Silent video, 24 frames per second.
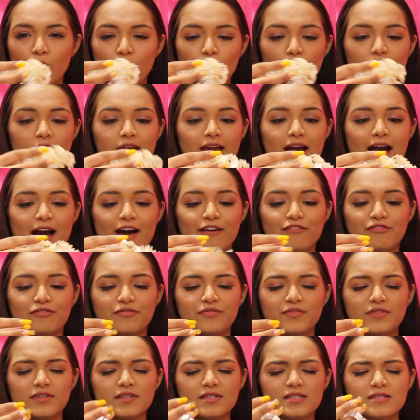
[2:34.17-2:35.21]
we
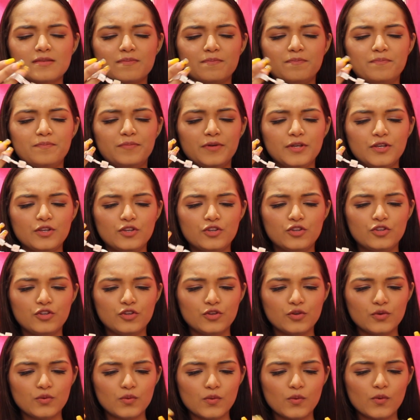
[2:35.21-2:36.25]
have this
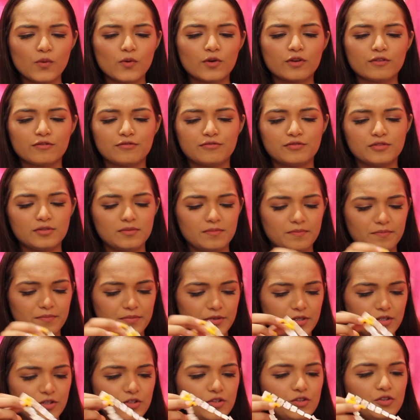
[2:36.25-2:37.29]
beautiful
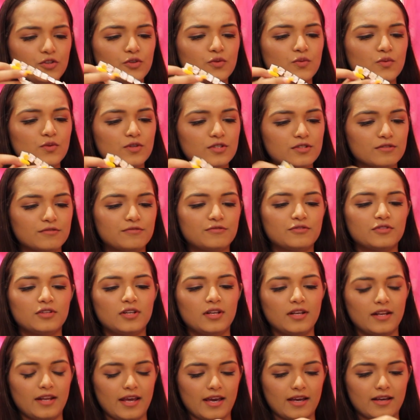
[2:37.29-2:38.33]

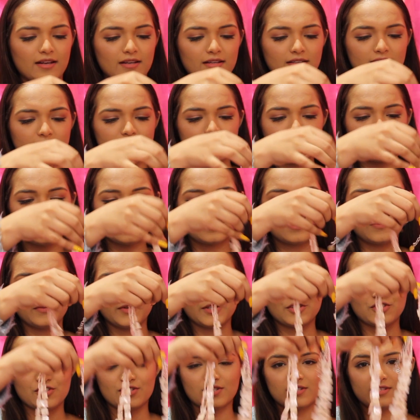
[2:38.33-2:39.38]
necklace,
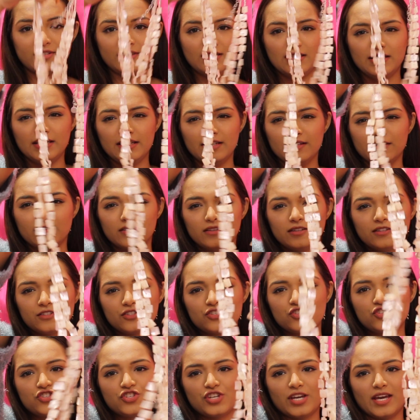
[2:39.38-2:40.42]
which is a
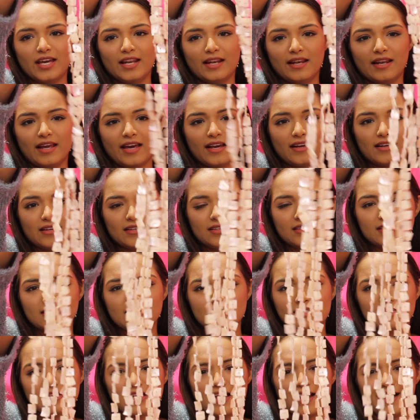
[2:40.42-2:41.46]
layered chain
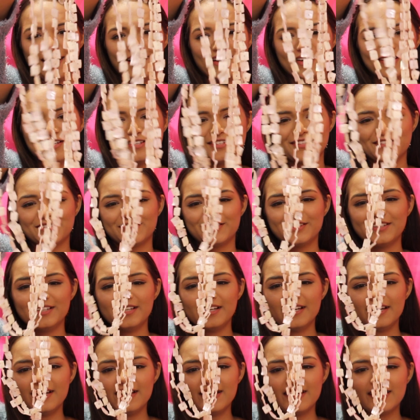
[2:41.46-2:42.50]
necklace, and
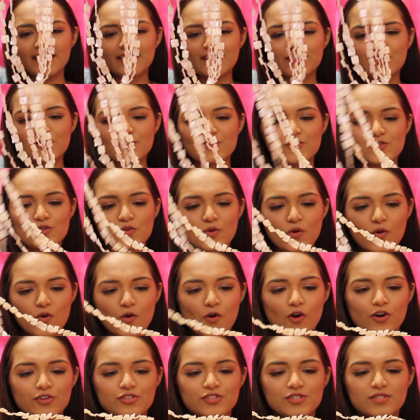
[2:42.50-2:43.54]
it's so
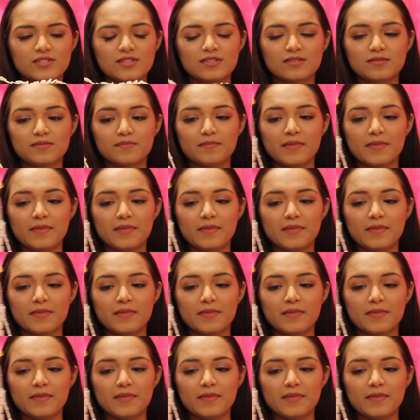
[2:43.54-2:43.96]
gorgeous. It's